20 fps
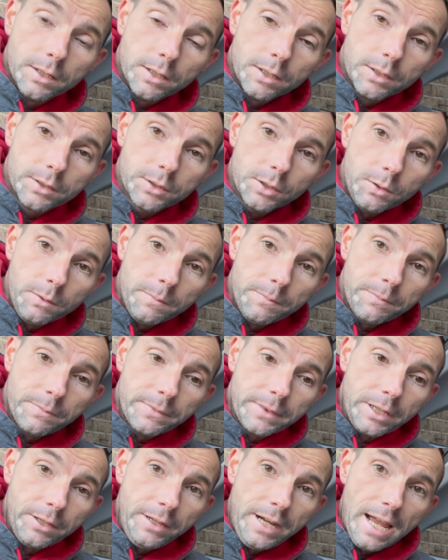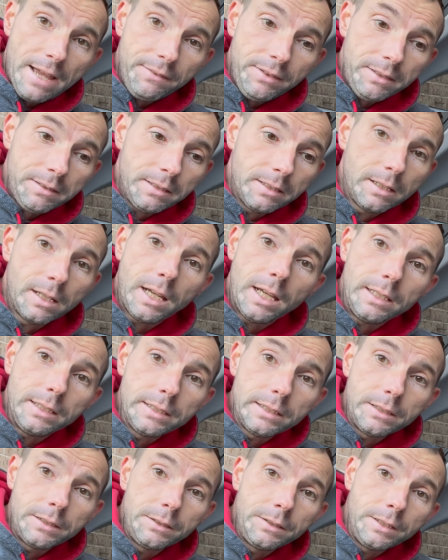So there you have it, a
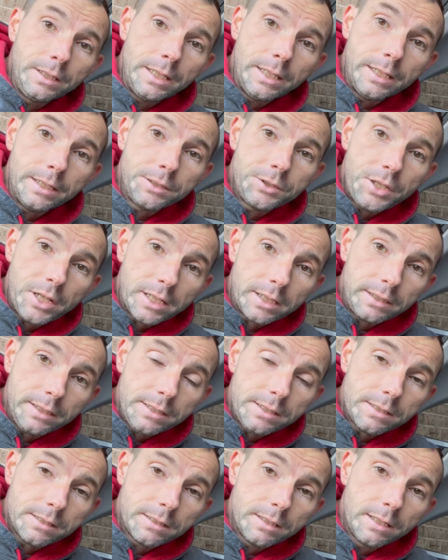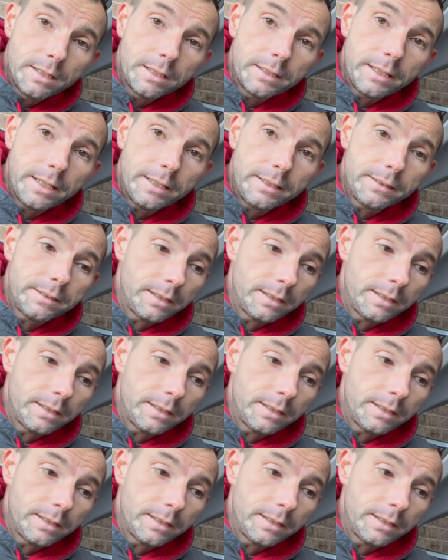little checklist that